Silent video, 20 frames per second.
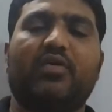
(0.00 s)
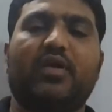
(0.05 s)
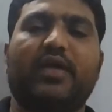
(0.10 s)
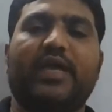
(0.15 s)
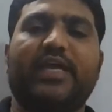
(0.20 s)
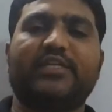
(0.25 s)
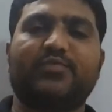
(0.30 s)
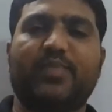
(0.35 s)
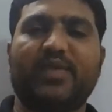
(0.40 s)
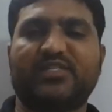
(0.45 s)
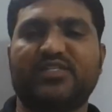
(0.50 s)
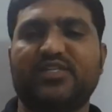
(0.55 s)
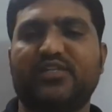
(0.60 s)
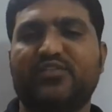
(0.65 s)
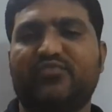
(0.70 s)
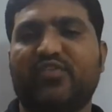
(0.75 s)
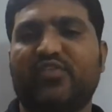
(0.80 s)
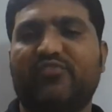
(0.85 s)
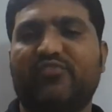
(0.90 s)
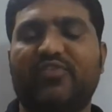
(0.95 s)

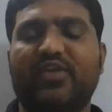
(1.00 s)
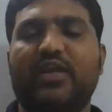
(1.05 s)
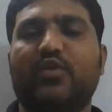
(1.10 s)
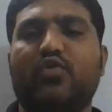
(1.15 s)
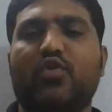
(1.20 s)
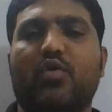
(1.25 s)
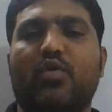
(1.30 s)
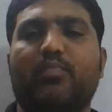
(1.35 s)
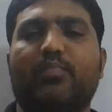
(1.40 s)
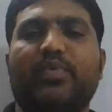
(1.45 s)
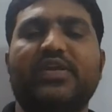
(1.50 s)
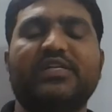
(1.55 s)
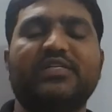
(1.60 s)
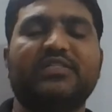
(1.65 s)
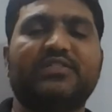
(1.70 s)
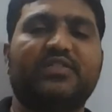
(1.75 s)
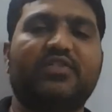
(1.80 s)
expressions for field components,